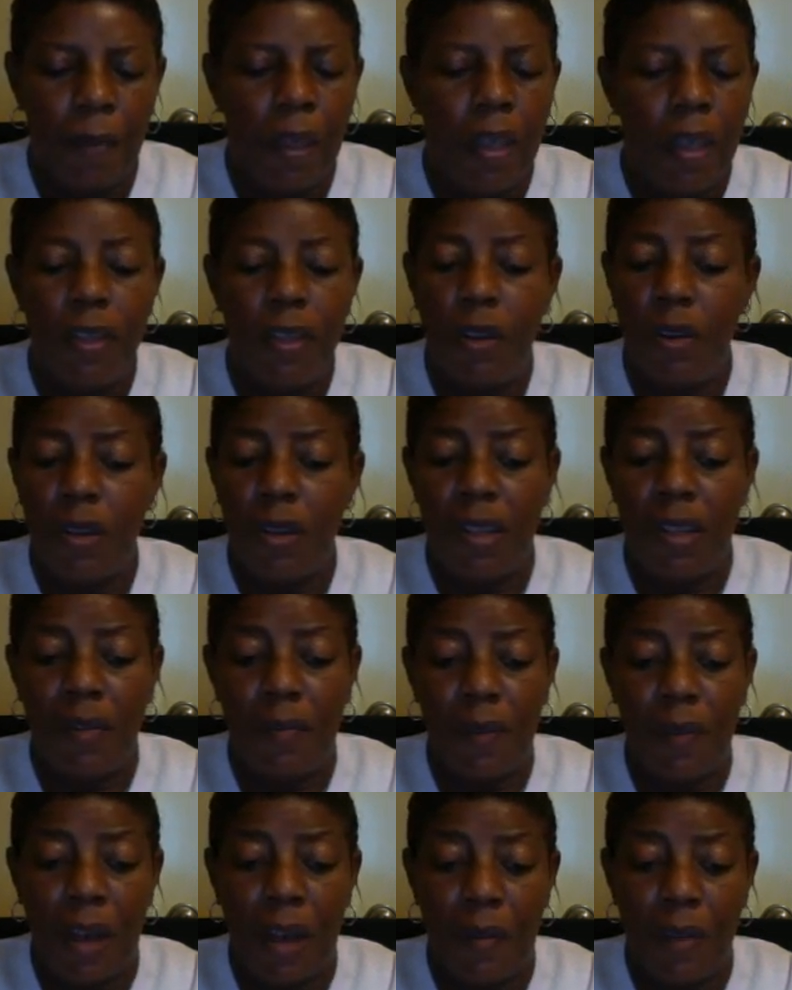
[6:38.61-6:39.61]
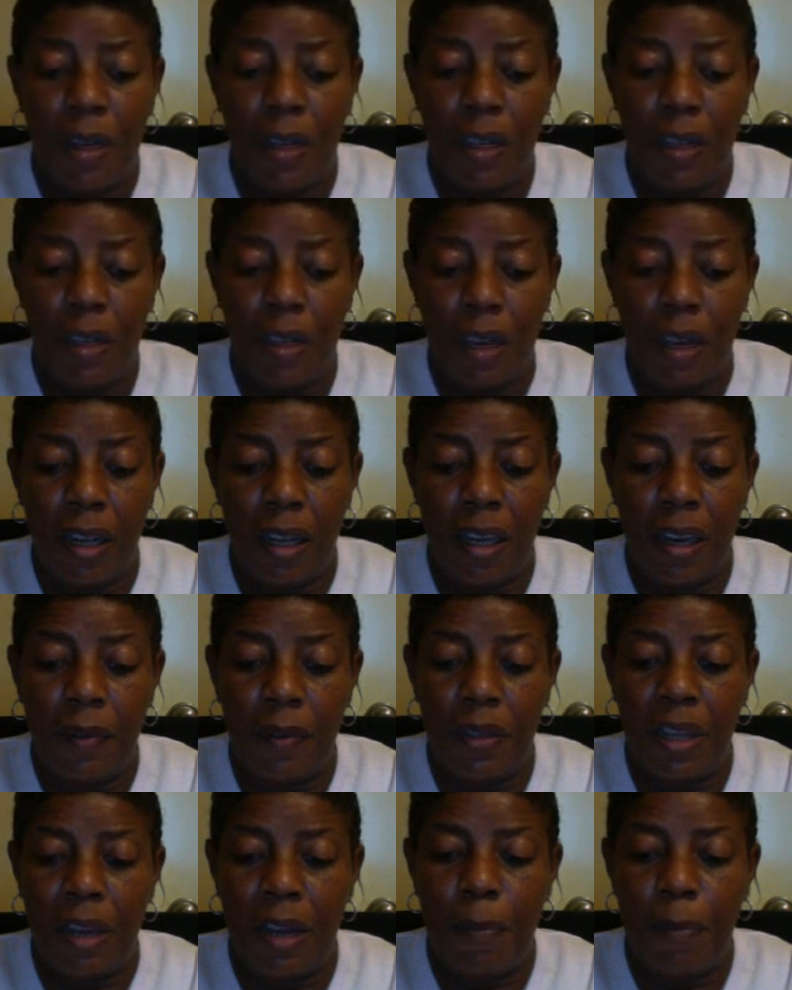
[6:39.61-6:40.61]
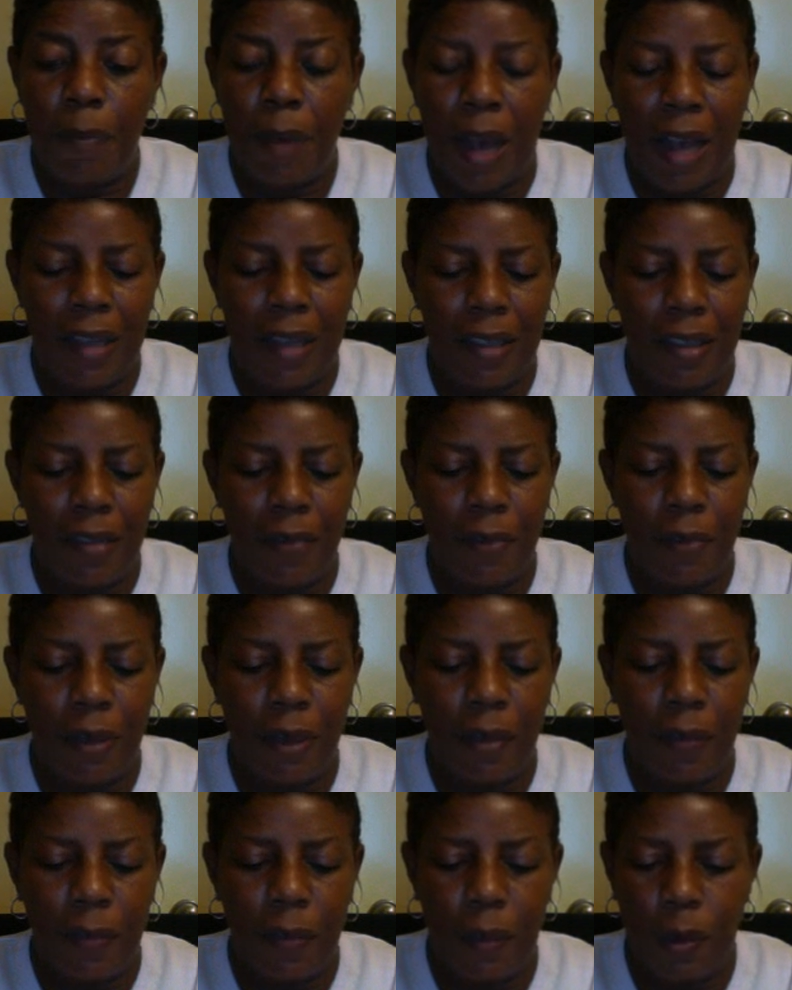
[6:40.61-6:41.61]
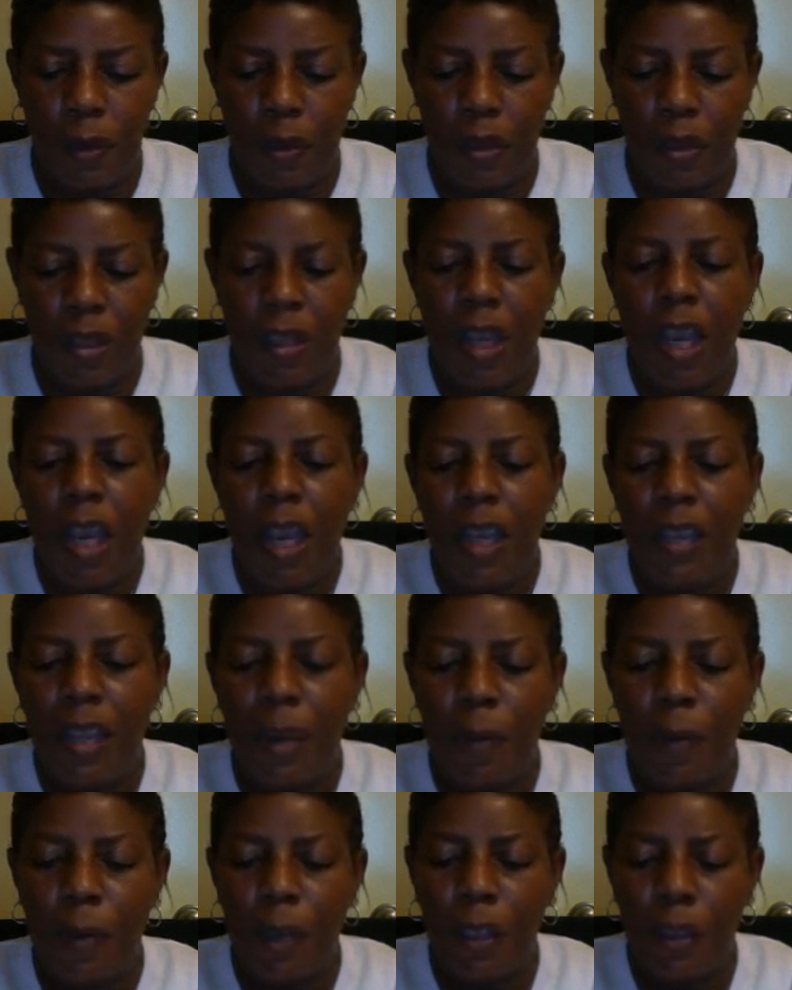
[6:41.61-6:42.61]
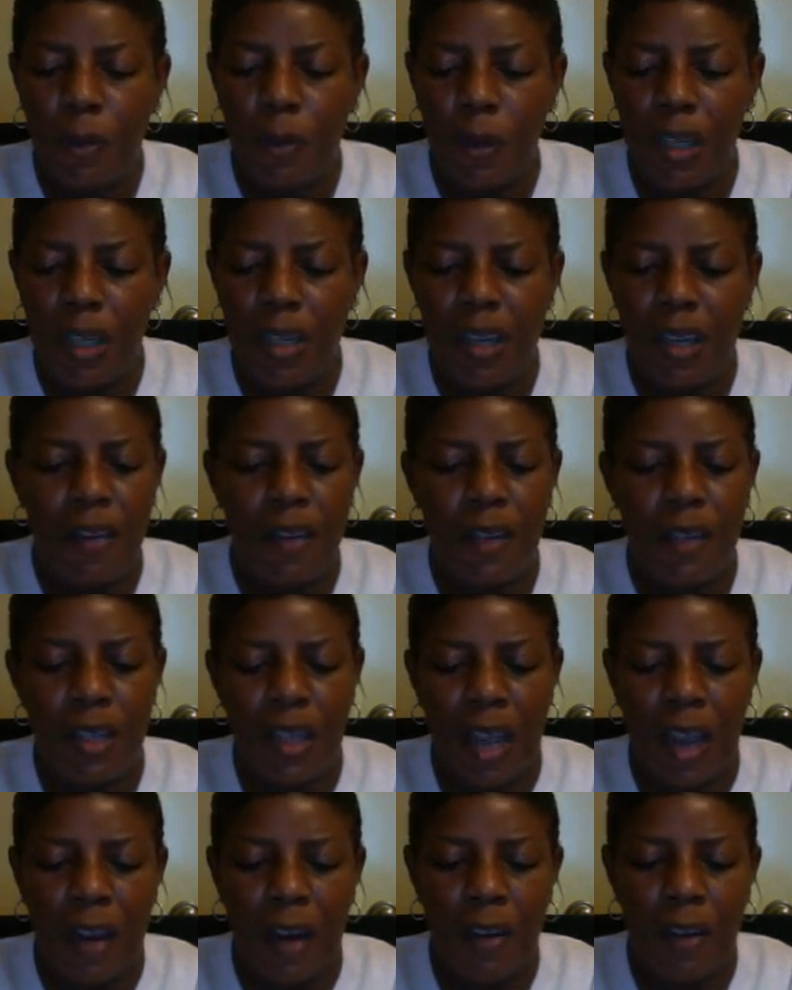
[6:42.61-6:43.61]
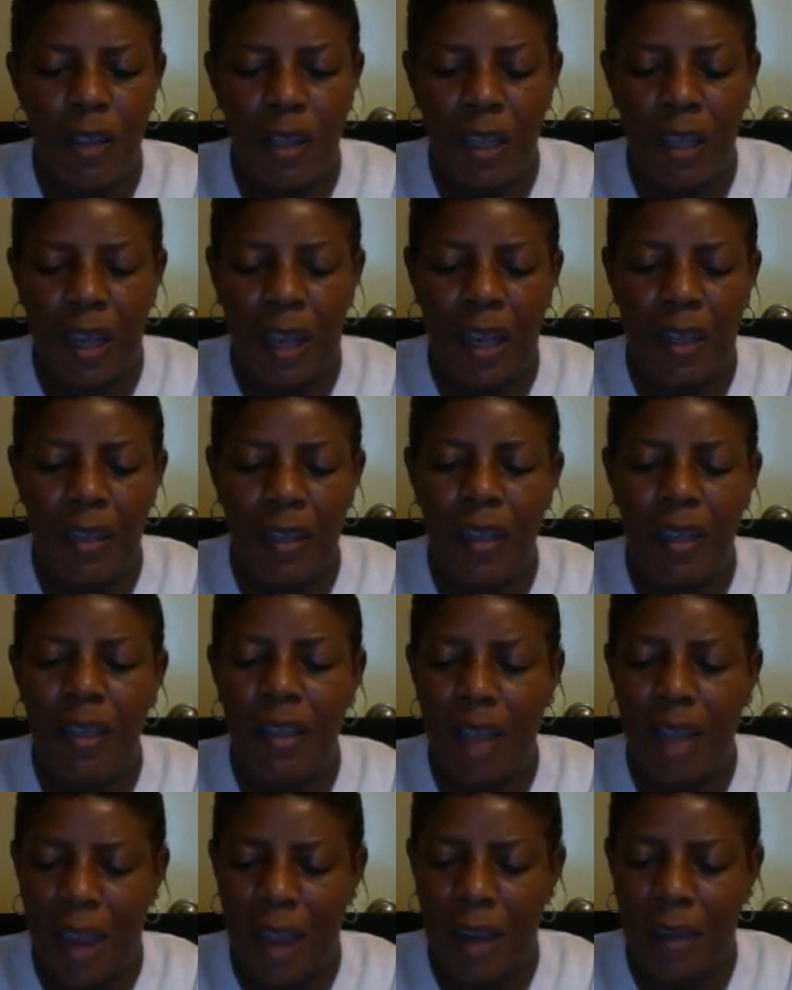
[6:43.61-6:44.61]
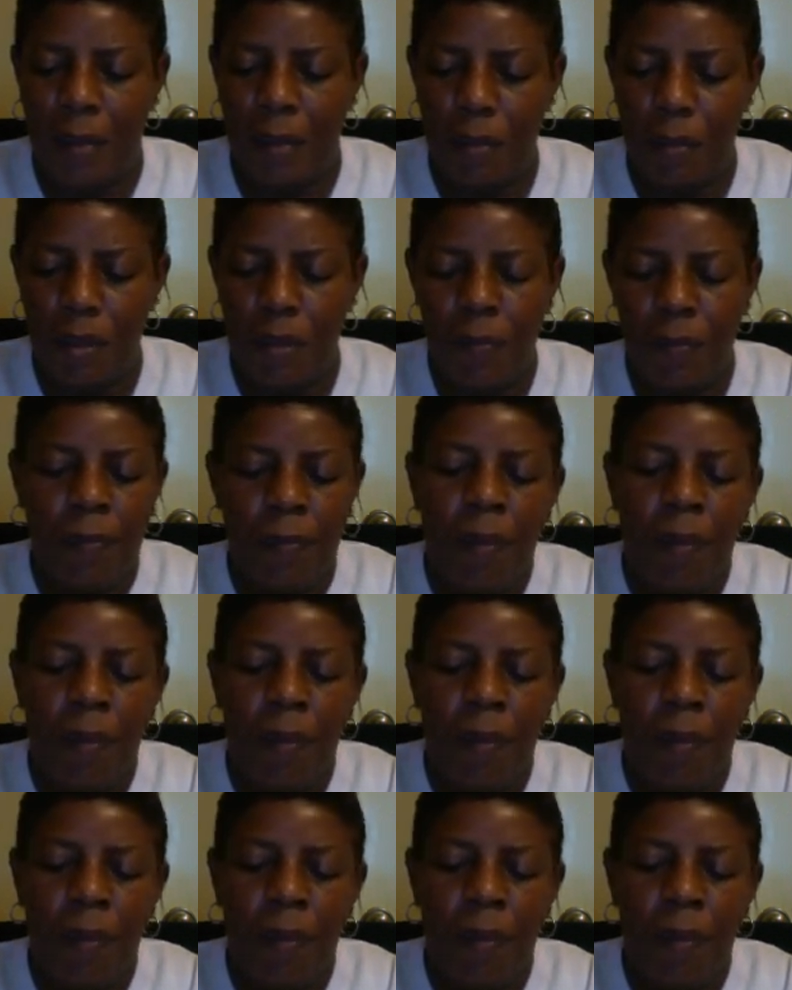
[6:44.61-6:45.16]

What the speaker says: Students involved in this study have set positive reinforcements that will increase their desire to gain these items.